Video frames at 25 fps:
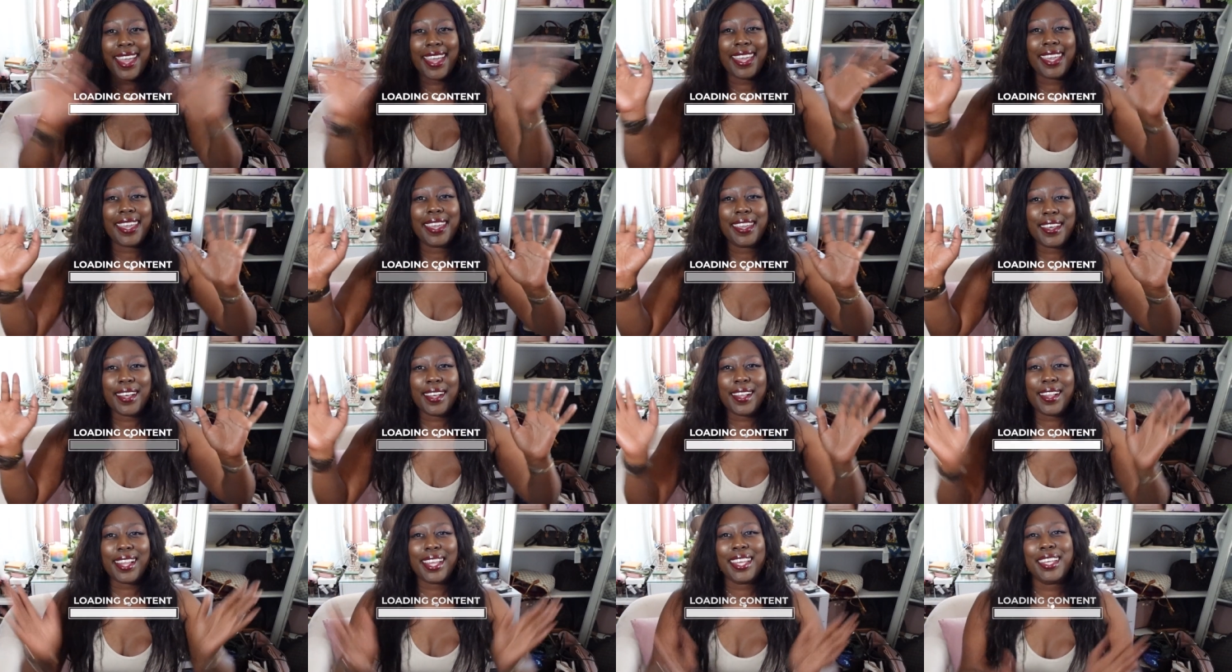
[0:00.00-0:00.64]
Hey
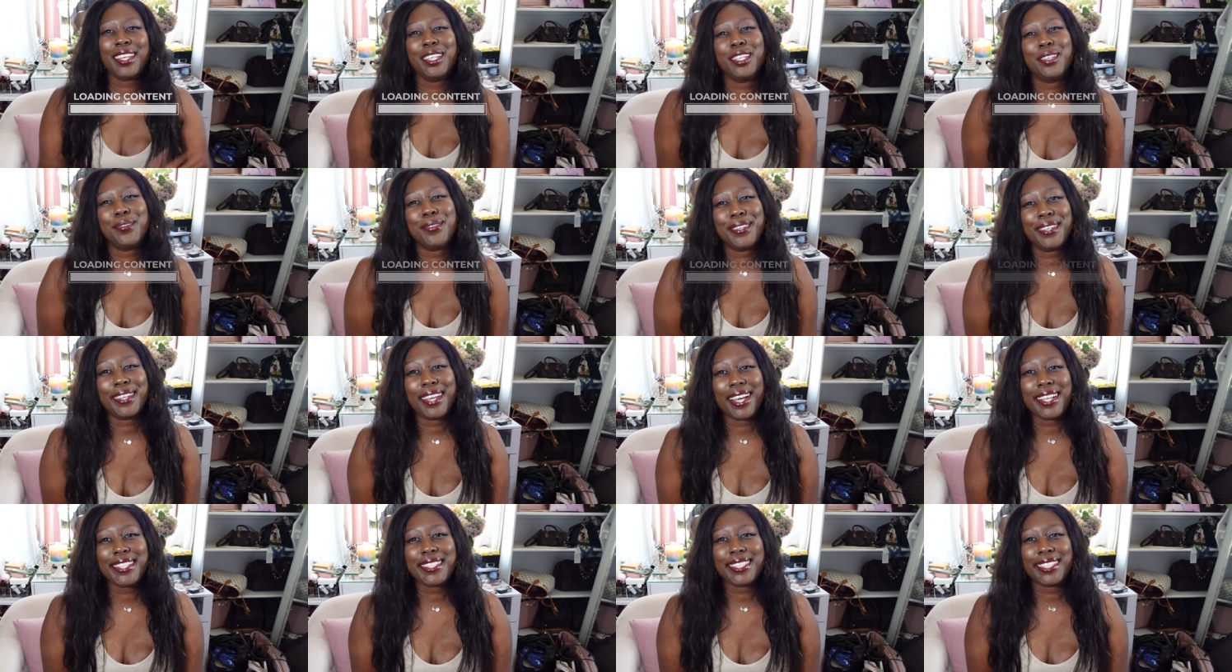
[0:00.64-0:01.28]
y'all, I hope you
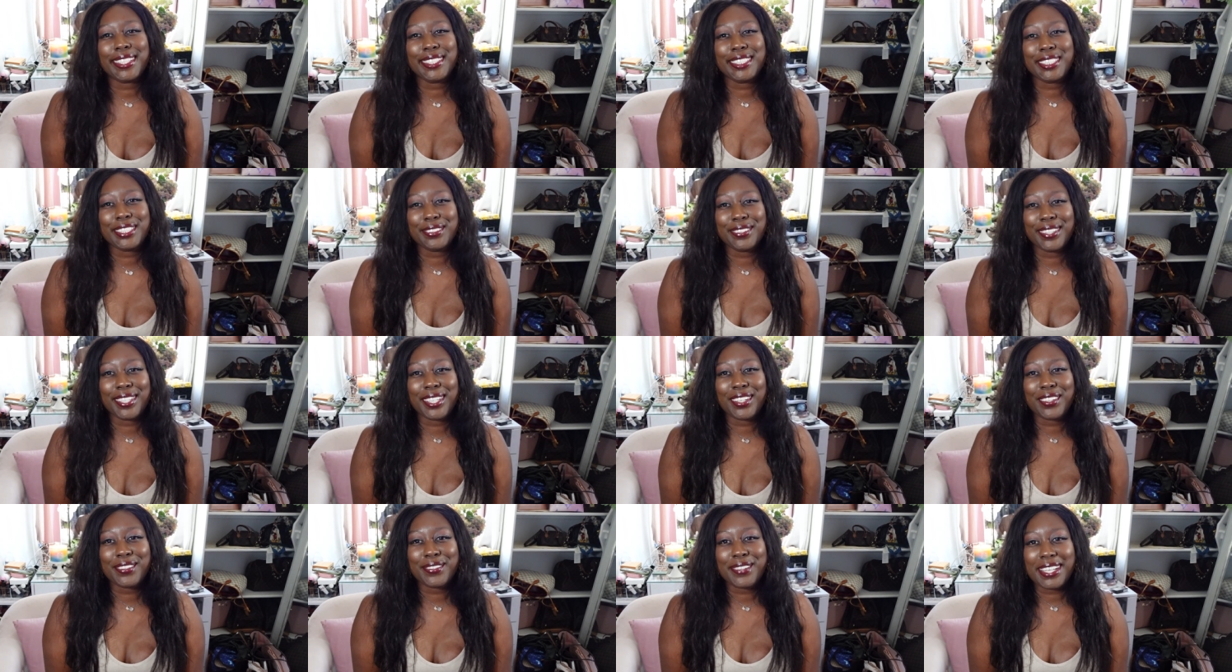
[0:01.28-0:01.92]
guys are
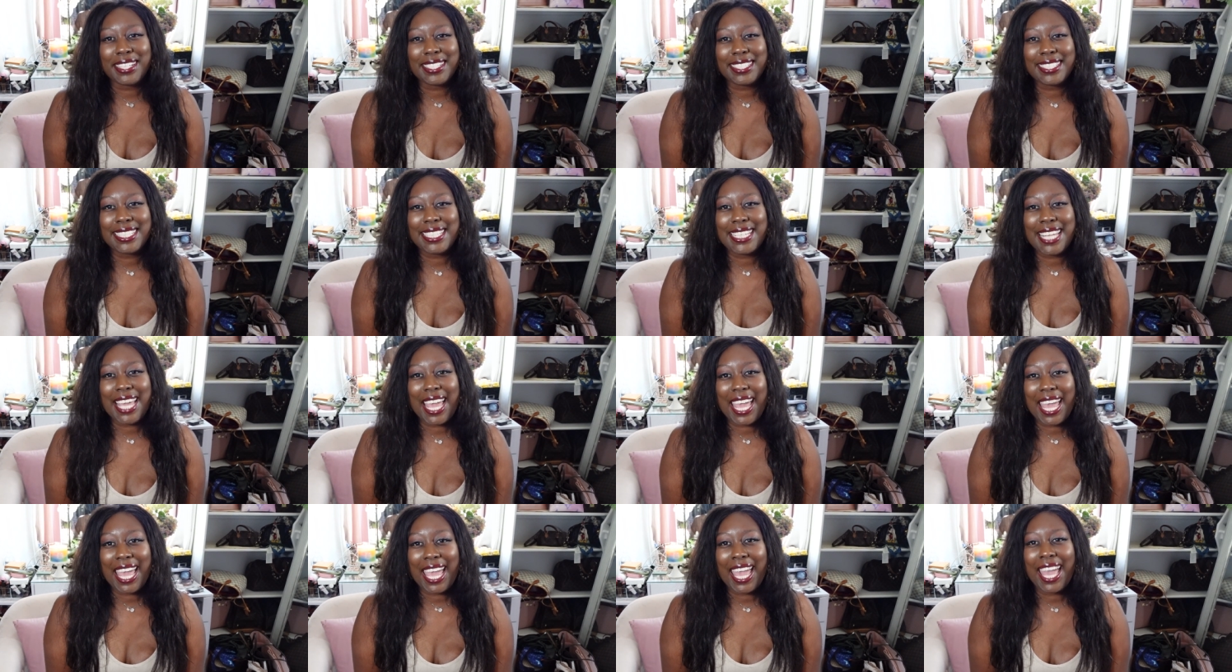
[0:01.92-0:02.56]
doing well
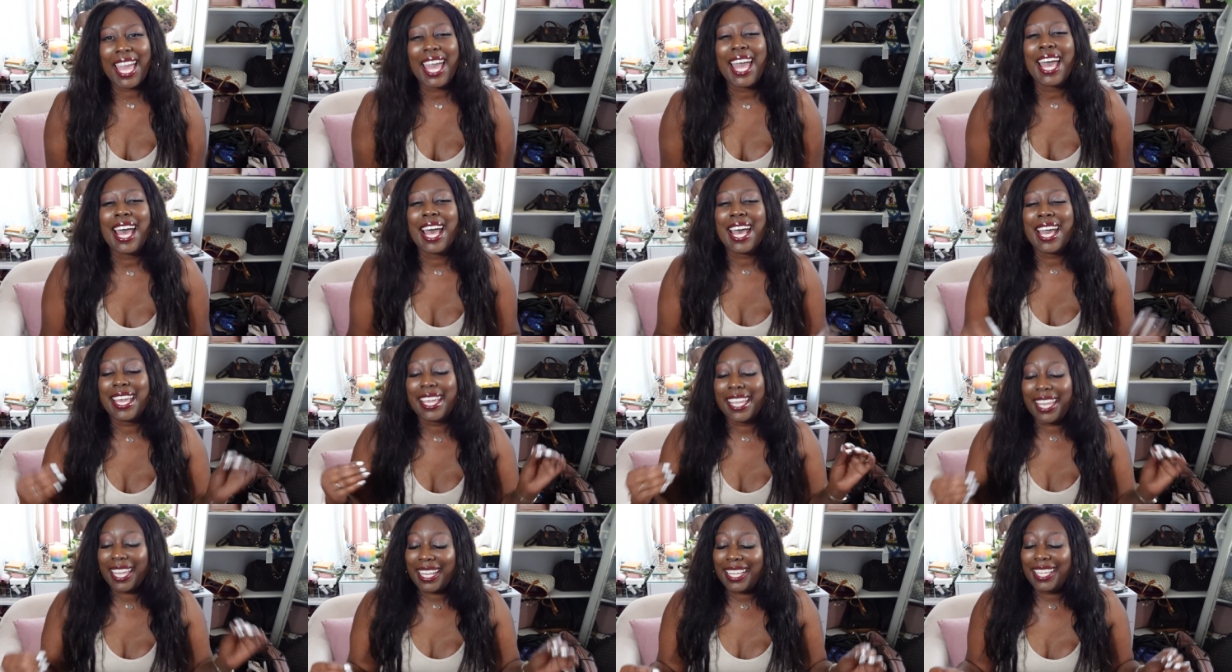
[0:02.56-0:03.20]
today.
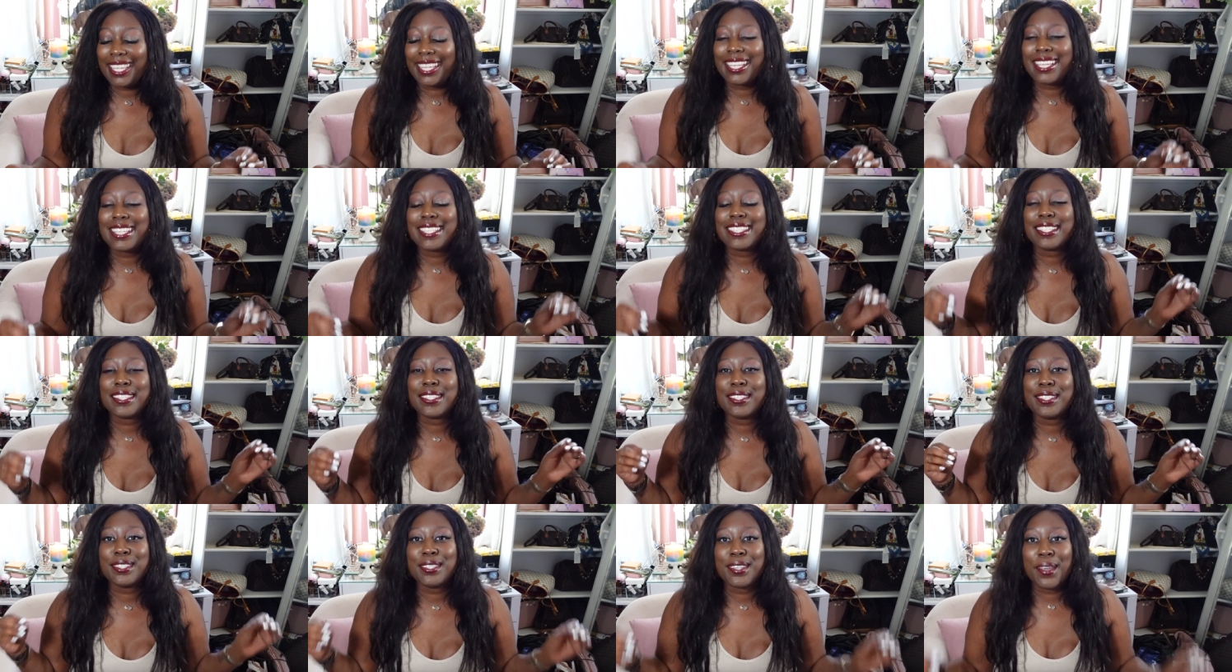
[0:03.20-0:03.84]
It is
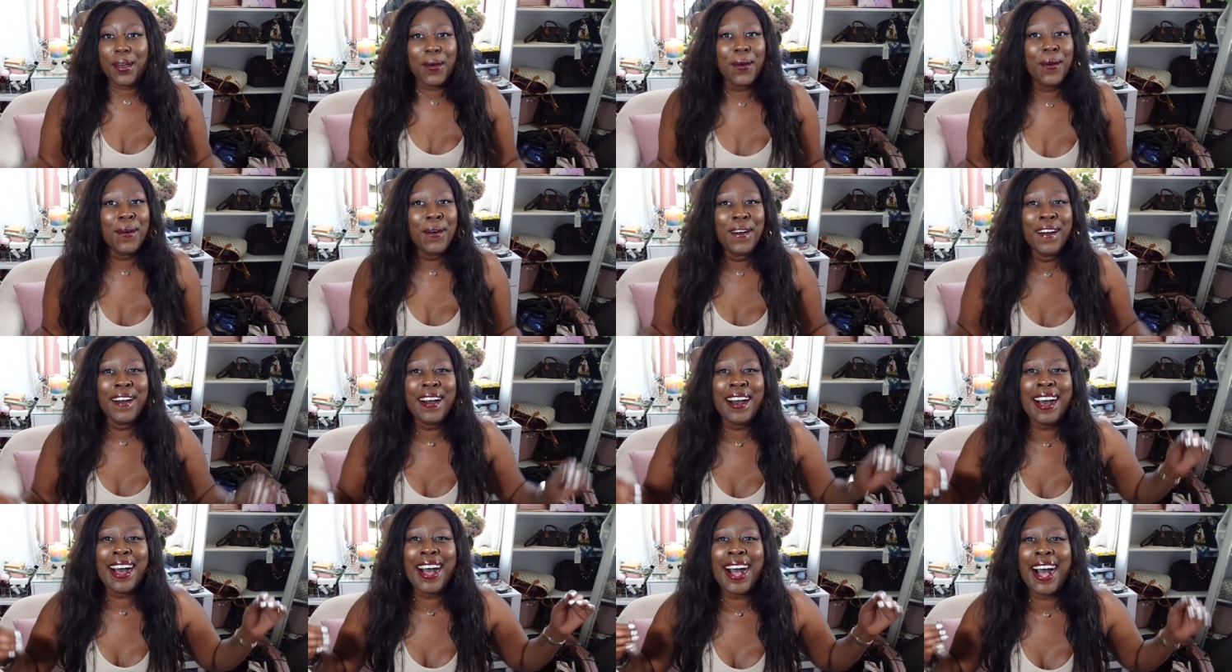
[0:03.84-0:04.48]

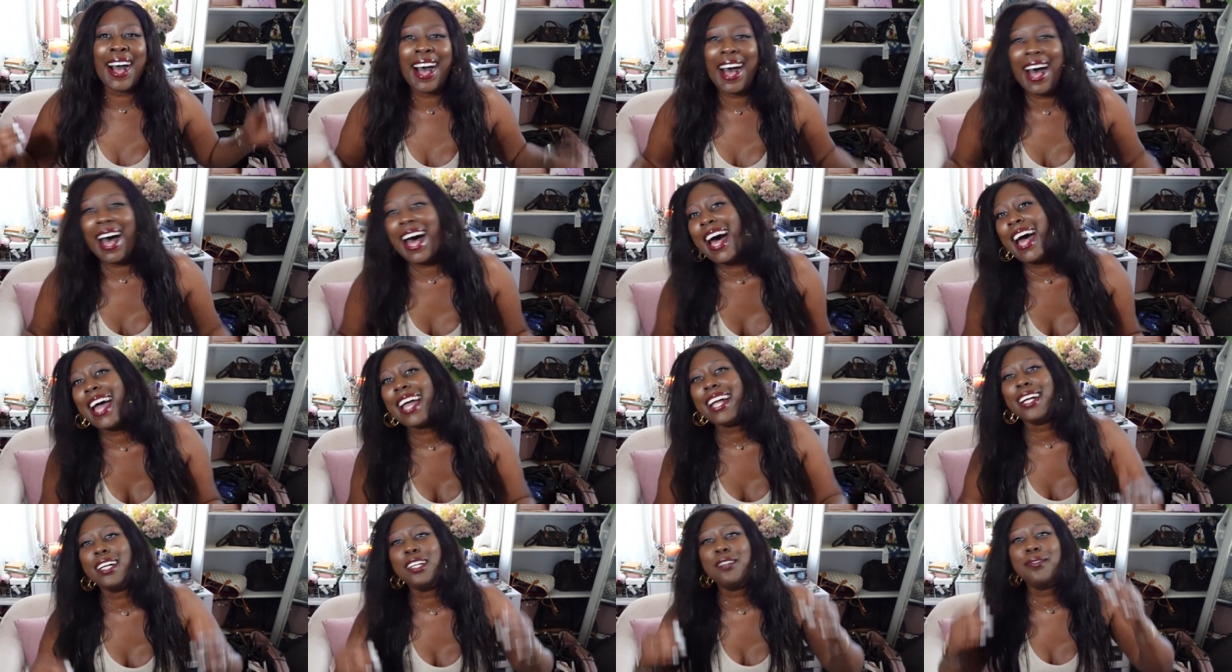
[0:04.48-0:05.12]
so
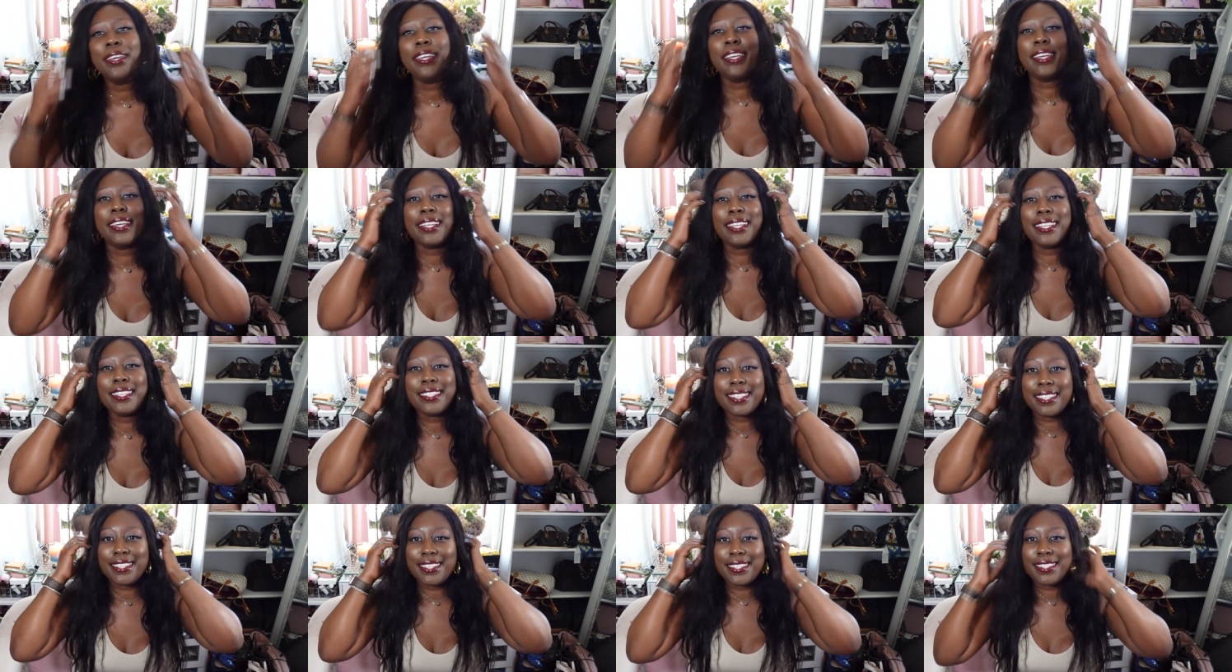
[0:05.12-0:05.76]
hot. Oh my
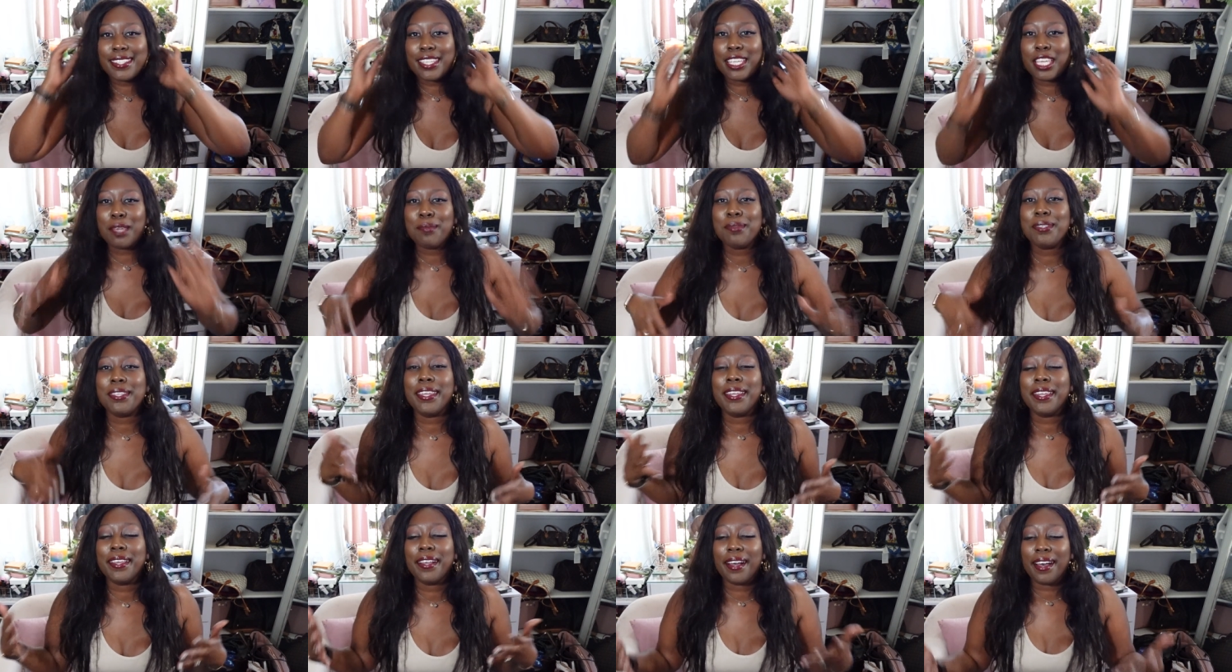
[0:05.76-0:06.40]
goodness, it just keeps
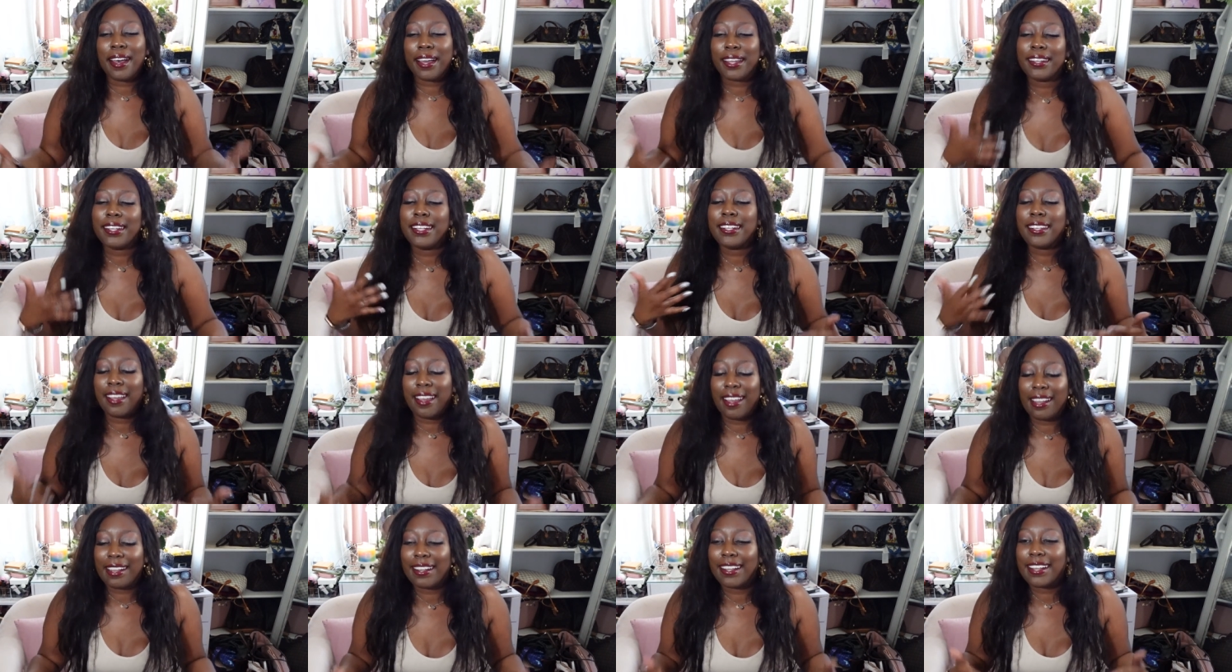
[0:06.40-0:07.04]
getting hotter
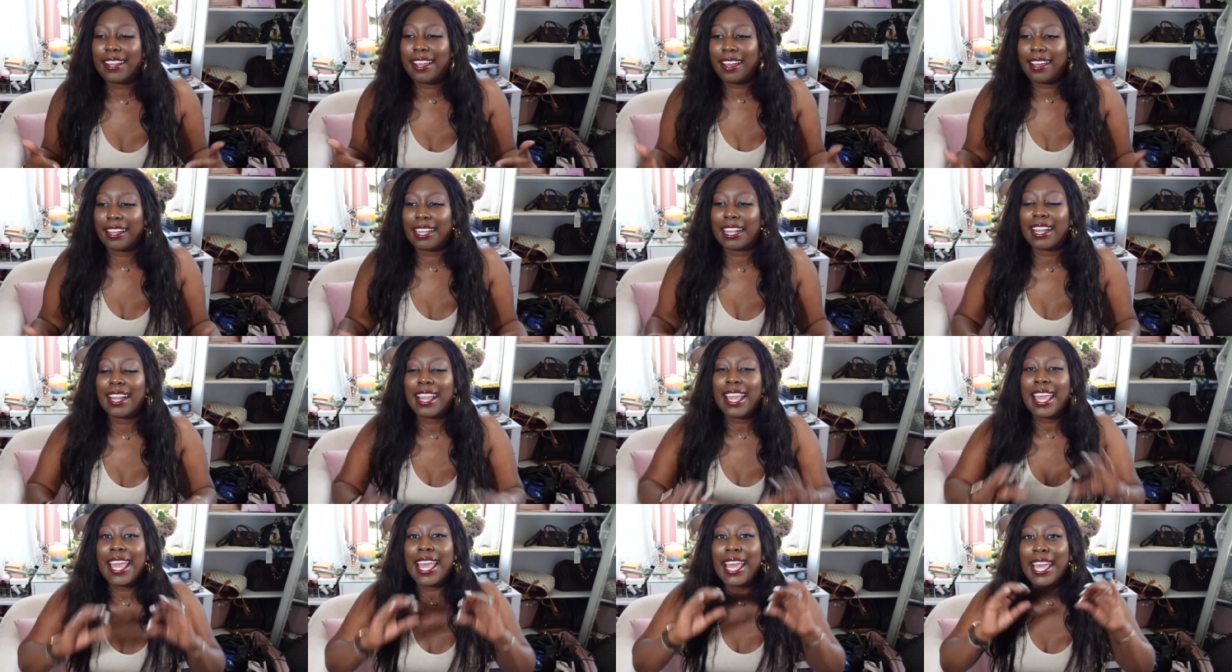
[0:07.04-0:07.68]
and hotter and hotter.